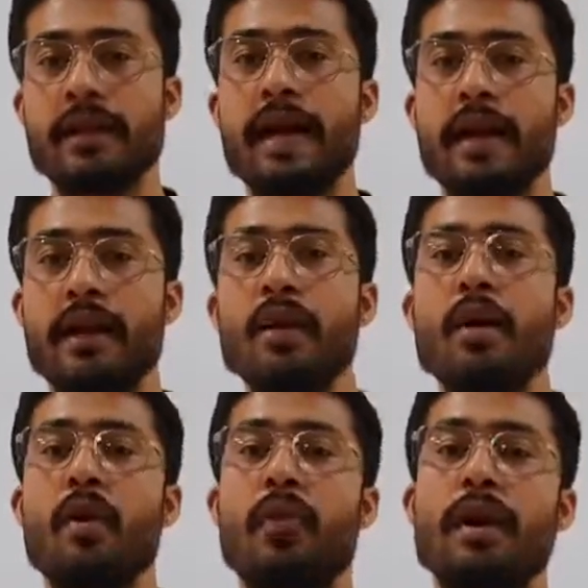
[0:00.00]
and
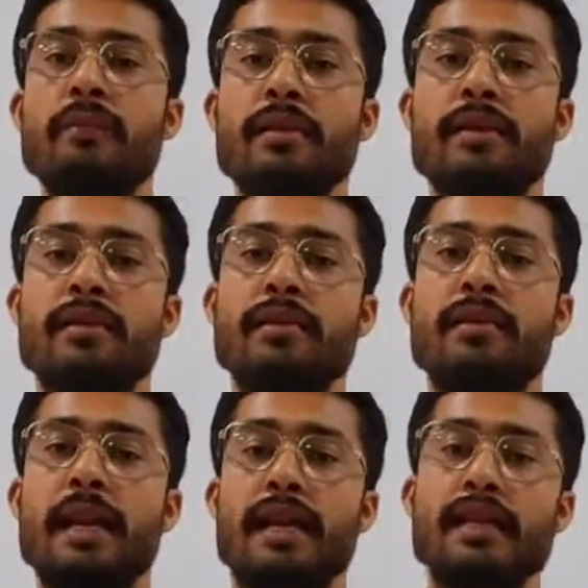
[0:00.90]
1%
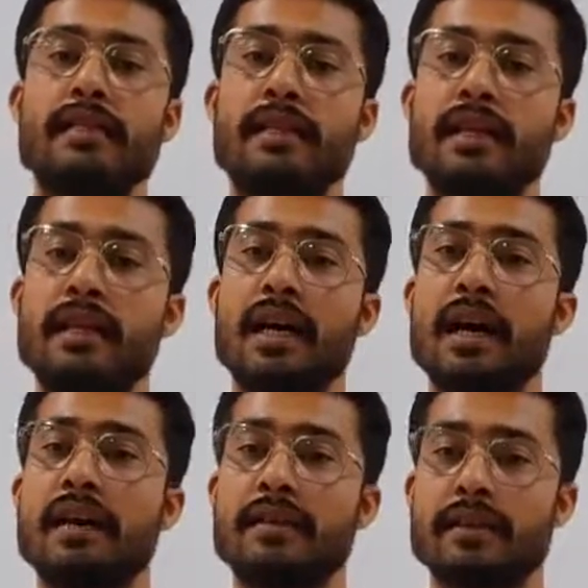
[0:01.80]
that is in
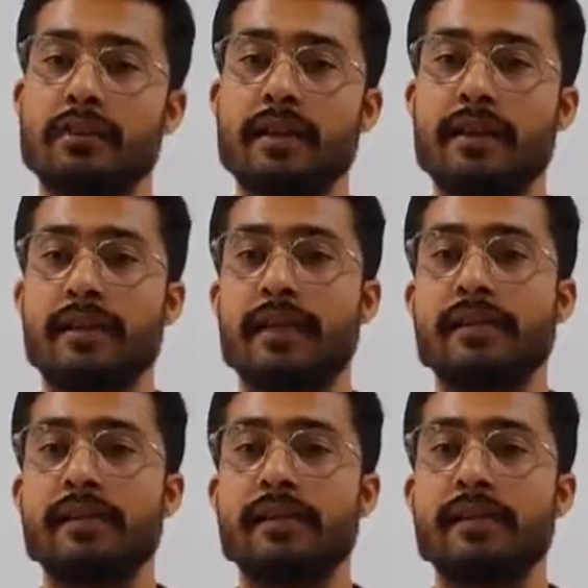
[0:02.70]
our reservoirs.